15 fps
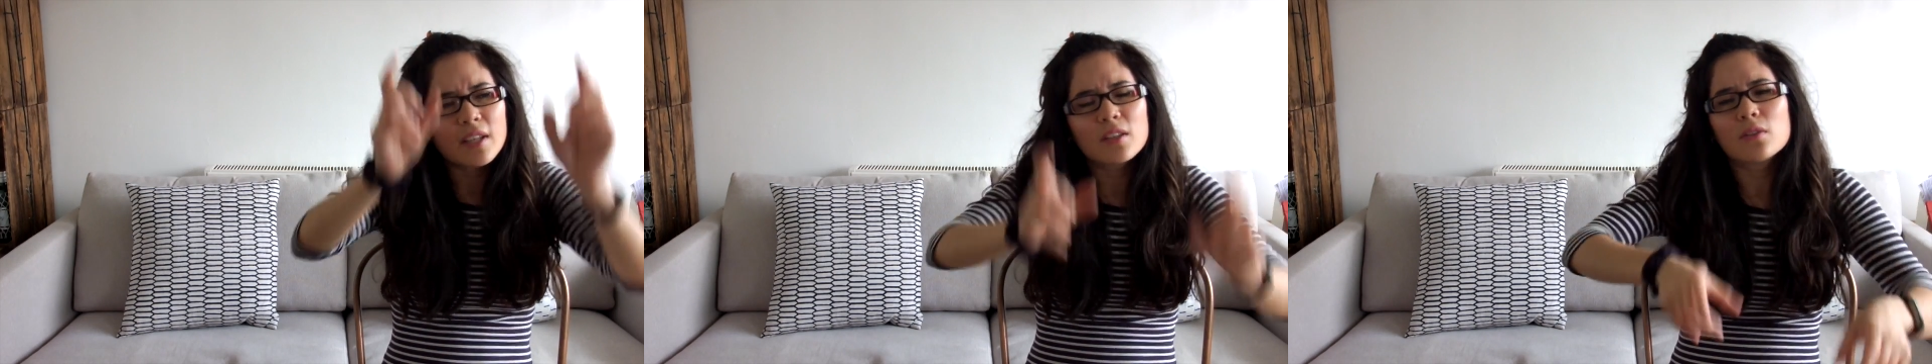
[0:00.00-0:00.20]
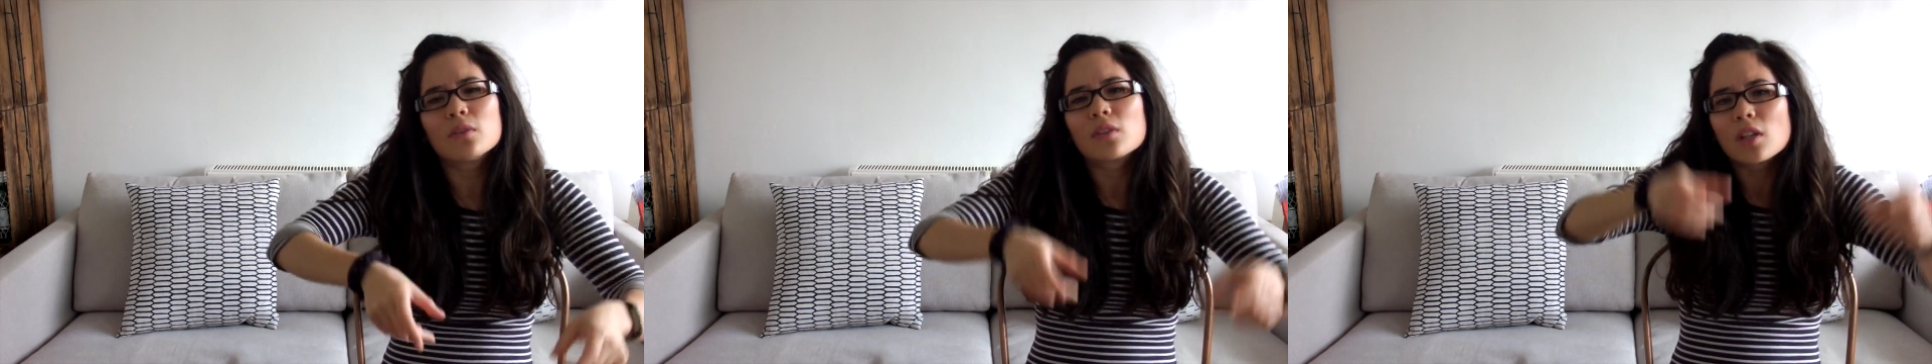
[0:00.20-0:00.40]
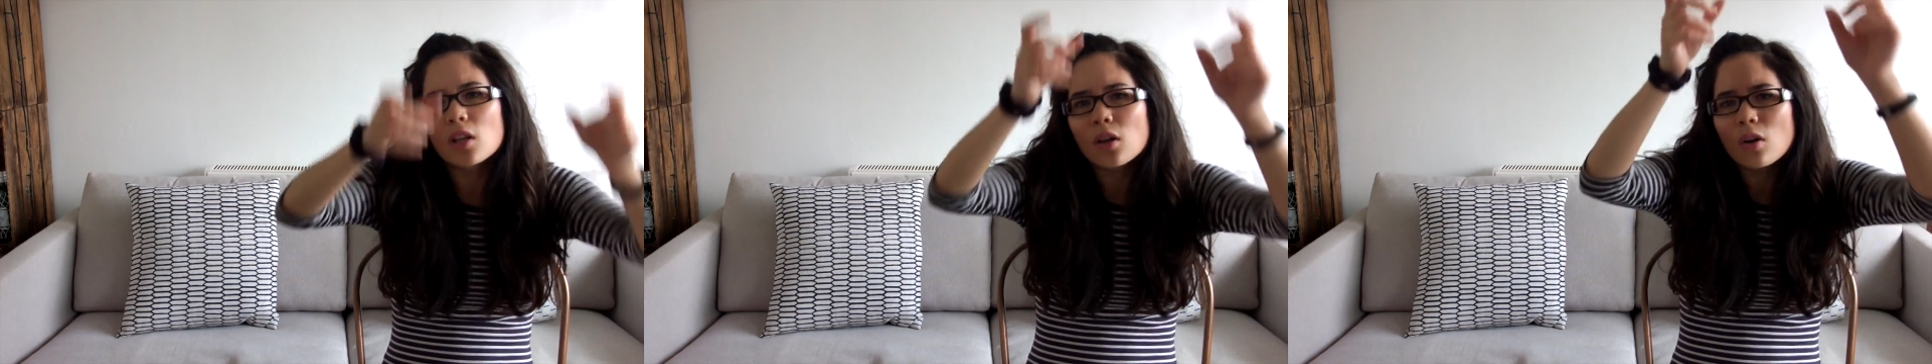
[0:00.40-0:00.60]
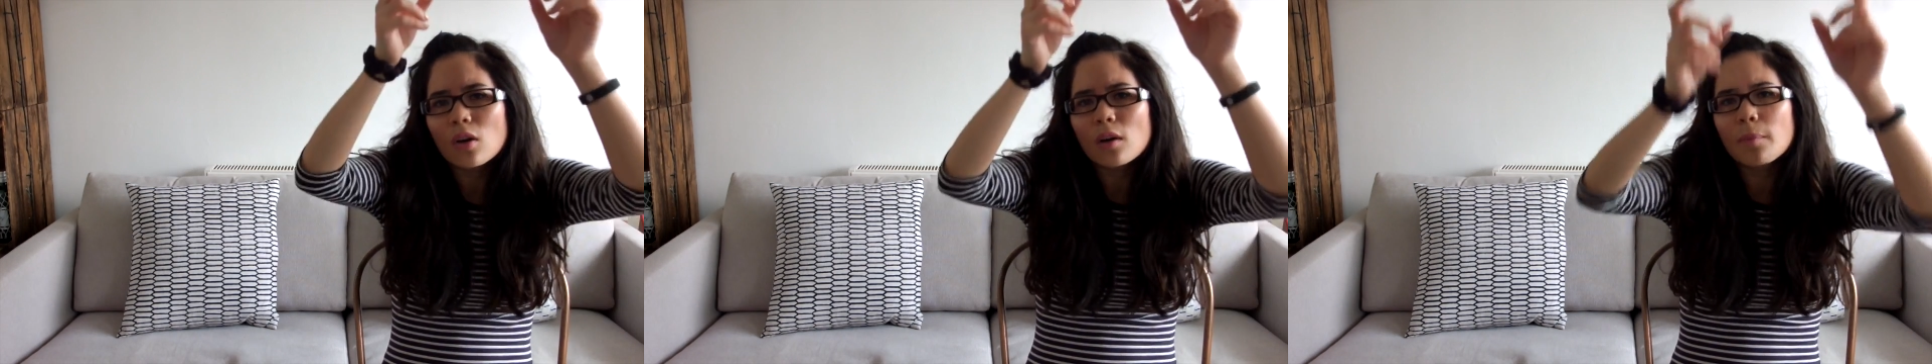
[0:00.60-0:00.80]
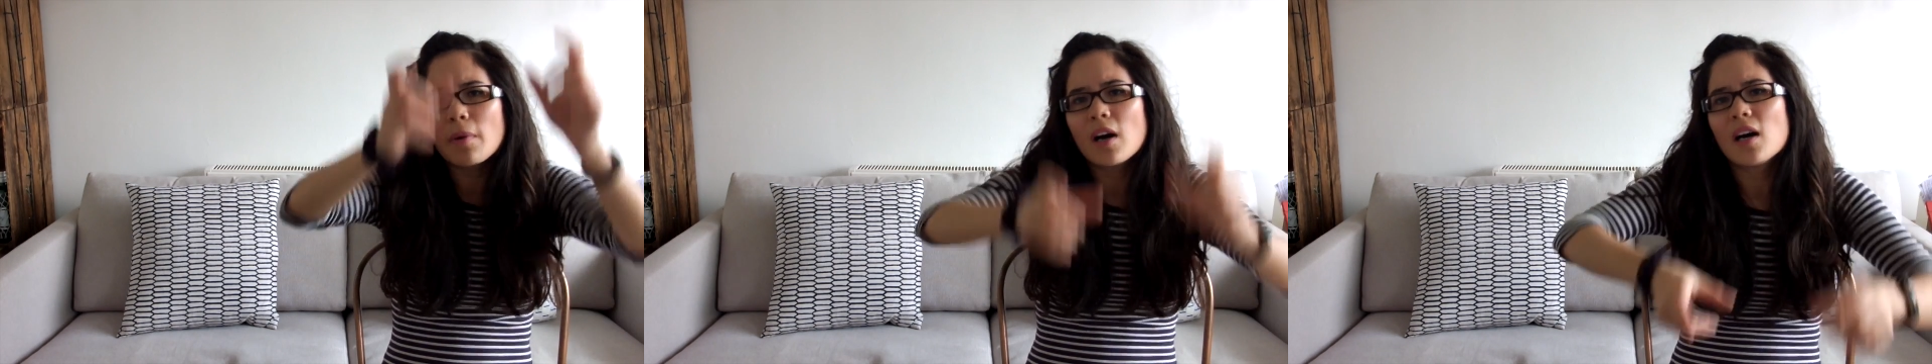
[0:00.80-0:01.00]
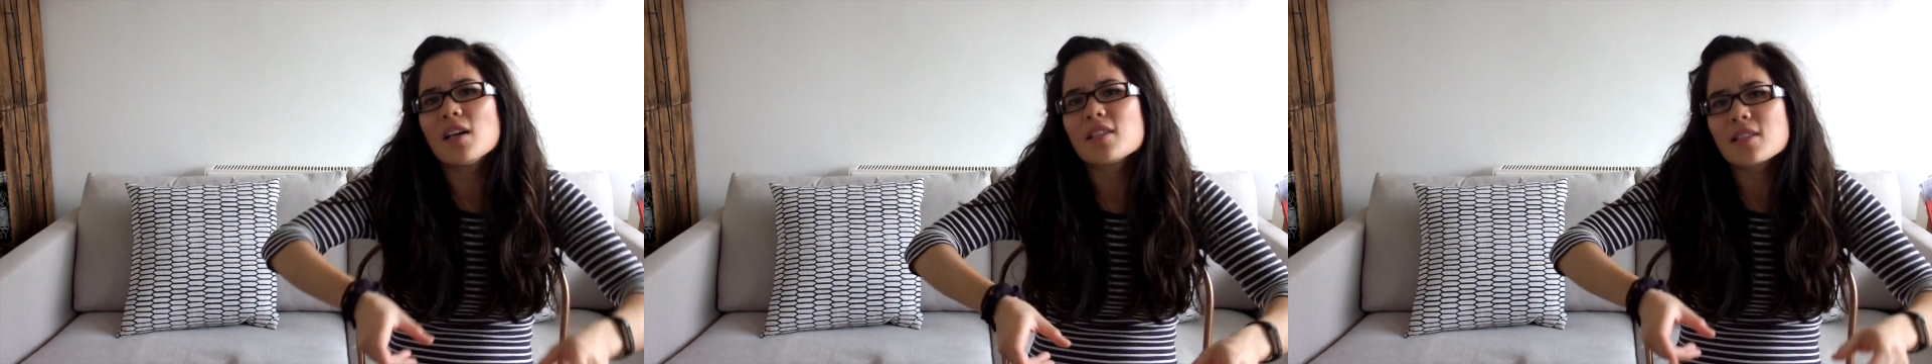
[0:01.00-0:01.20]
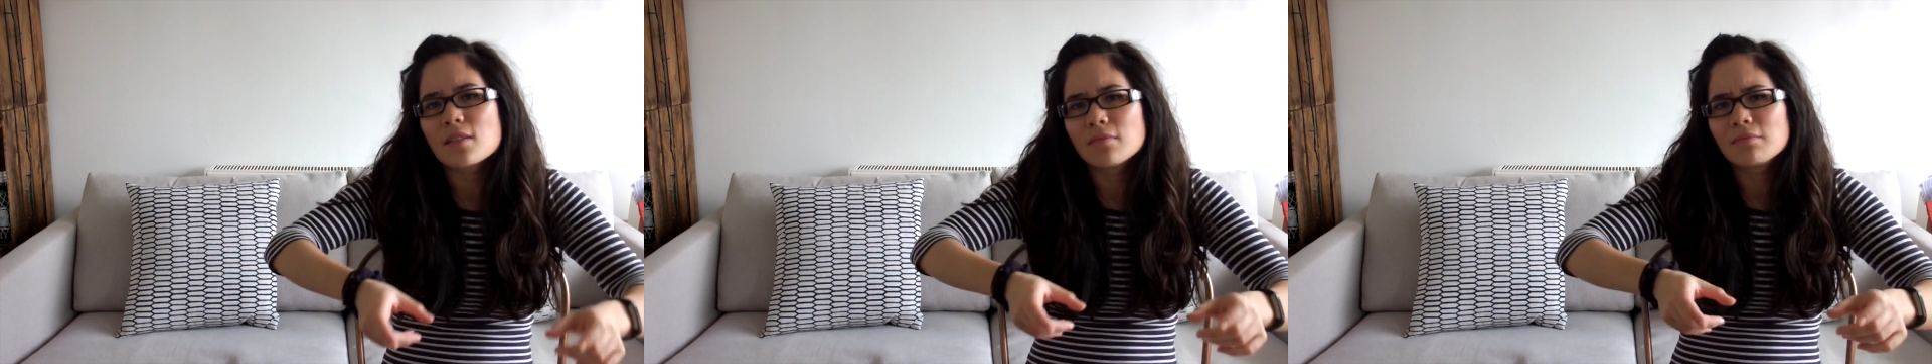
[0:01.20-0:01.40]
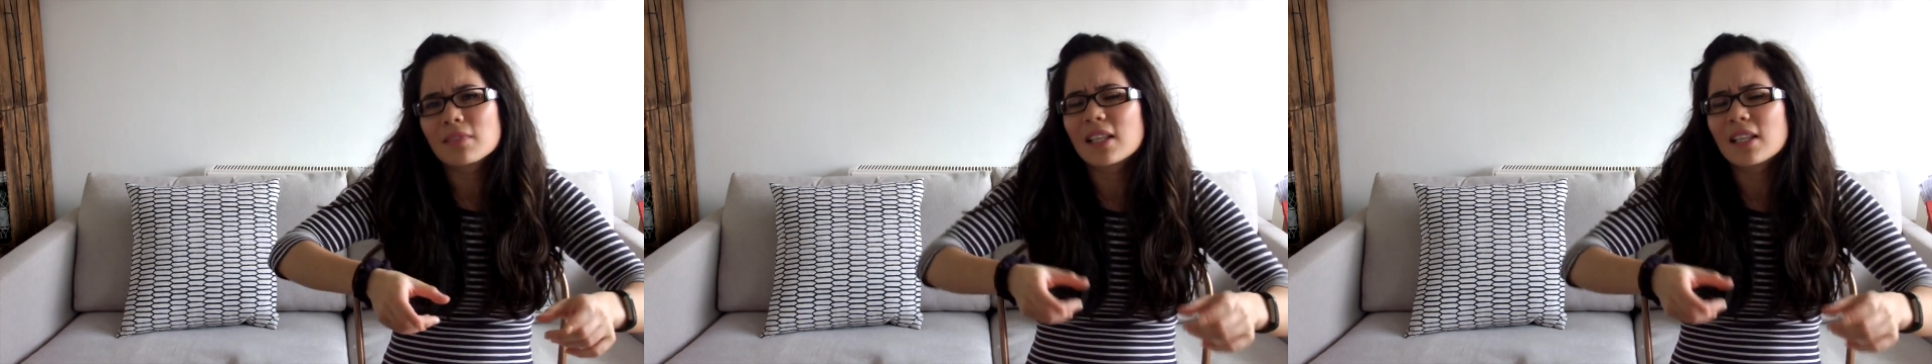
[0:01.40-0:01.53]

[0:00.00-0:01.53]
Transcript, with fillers: are they called? The longer parts?